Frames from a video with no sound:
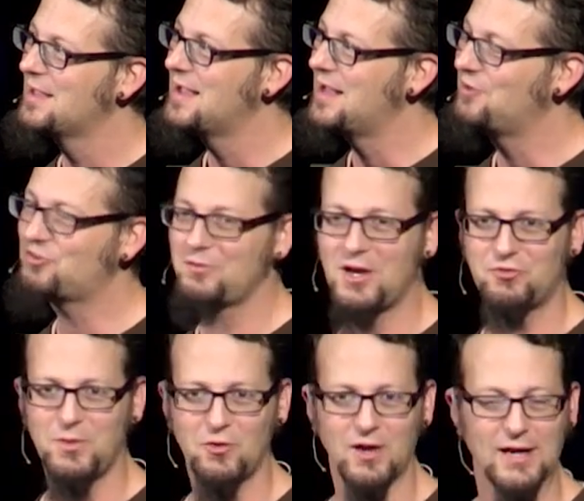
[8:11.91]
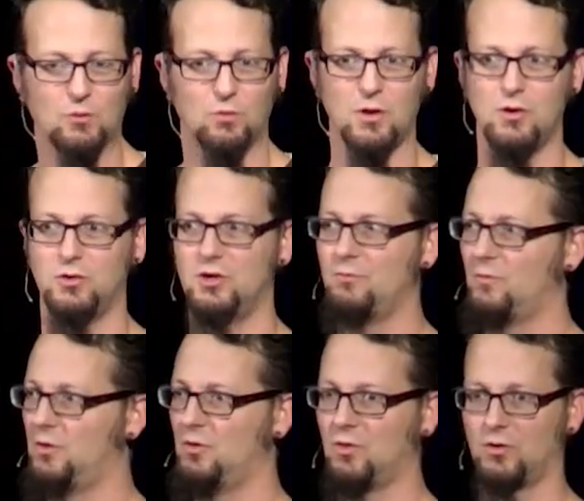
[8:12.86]
And sometimes people are like, whoa, you
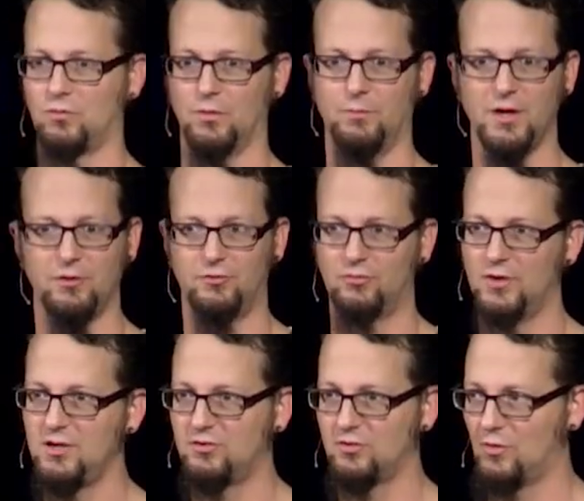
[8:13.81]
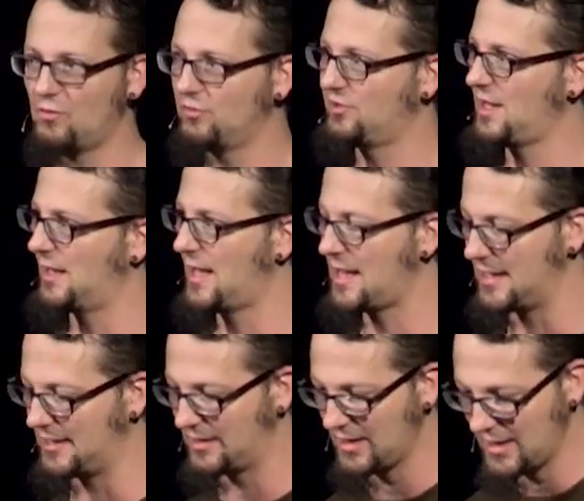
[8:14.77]
worked with Mother Teresa. What was that like?
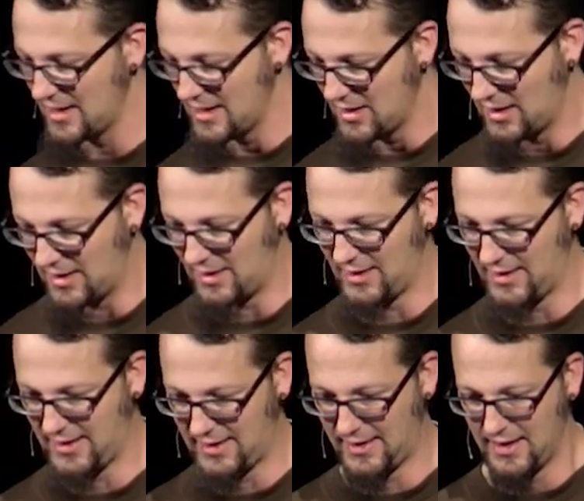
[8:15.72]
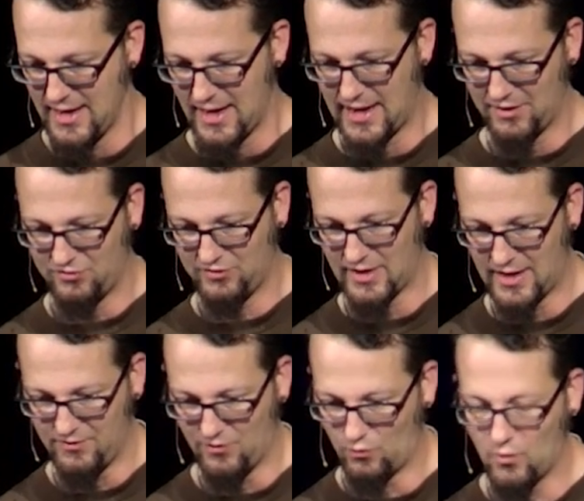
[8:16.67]

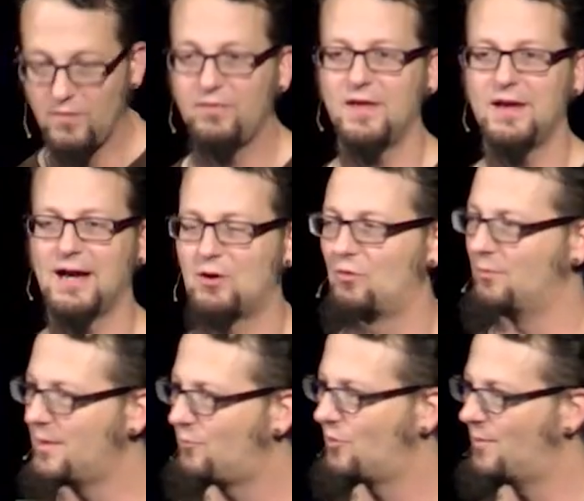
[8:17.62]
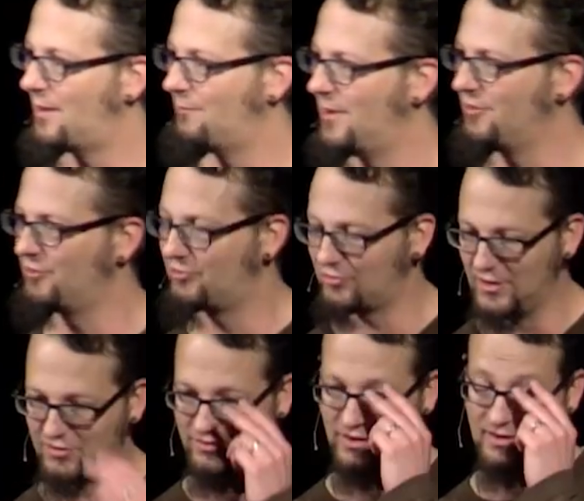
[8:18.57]
The one thing I remember about Mother
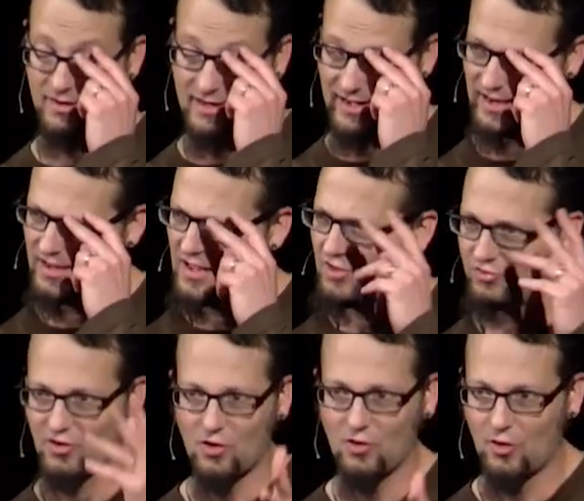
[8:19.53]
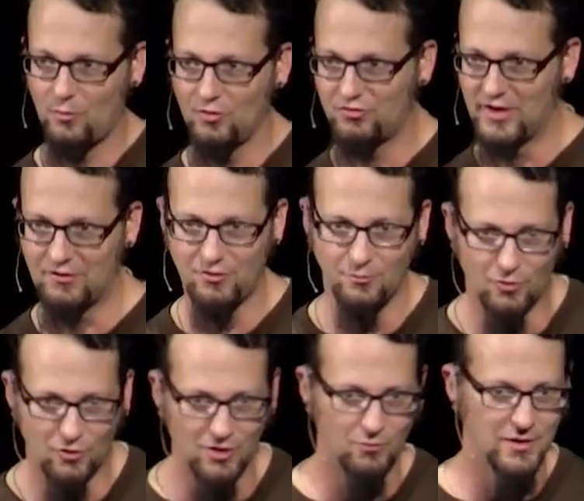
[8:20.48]
Teresa, and I saw her almost every
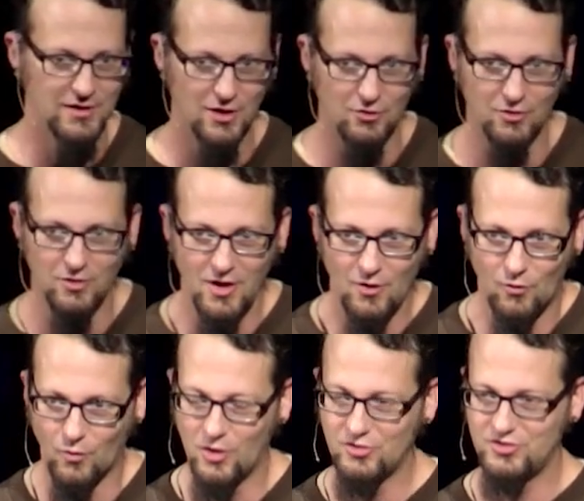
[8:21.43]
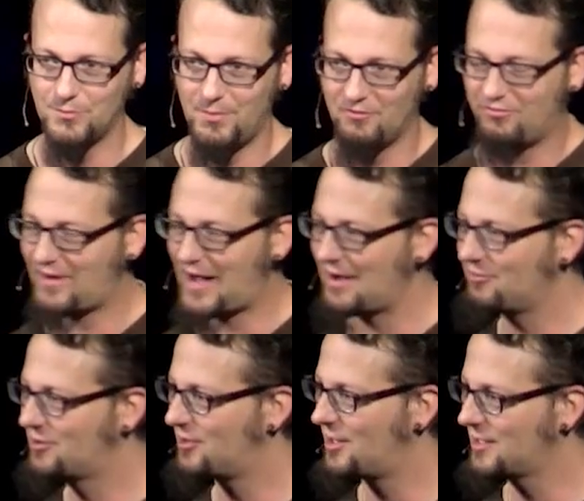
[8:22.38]
morning, we'd go to worship at 5
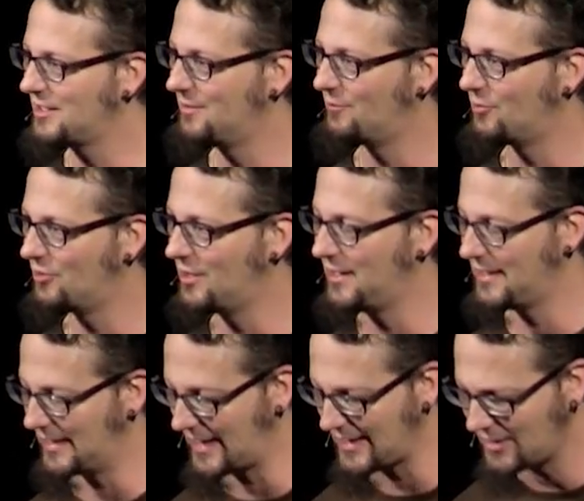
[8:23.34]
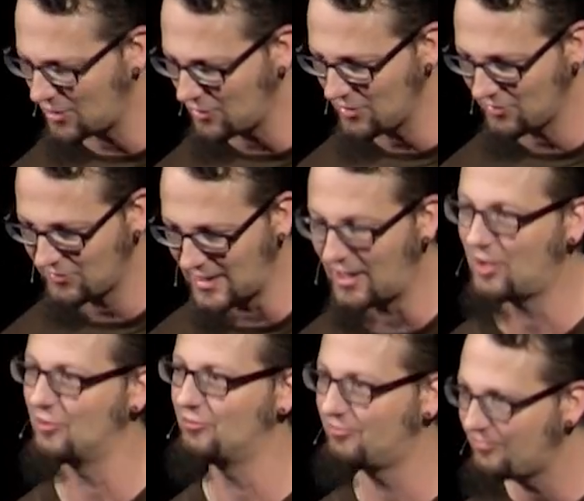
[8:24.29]
o'clock in the morning, and I noticed that her
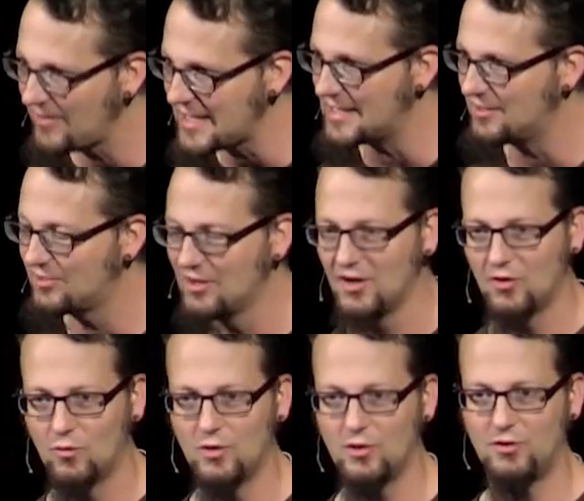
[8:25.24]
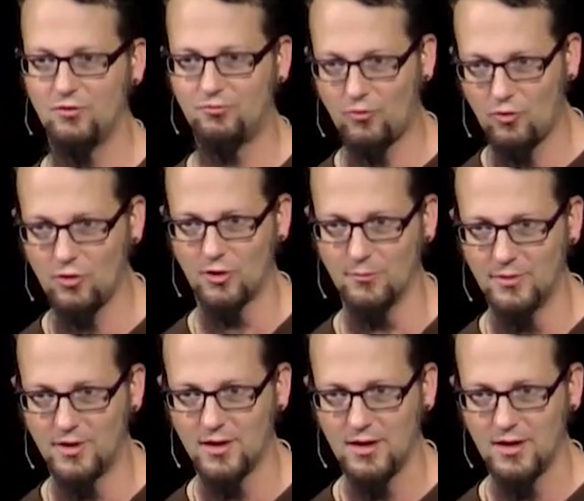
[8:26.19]
feet were deformed.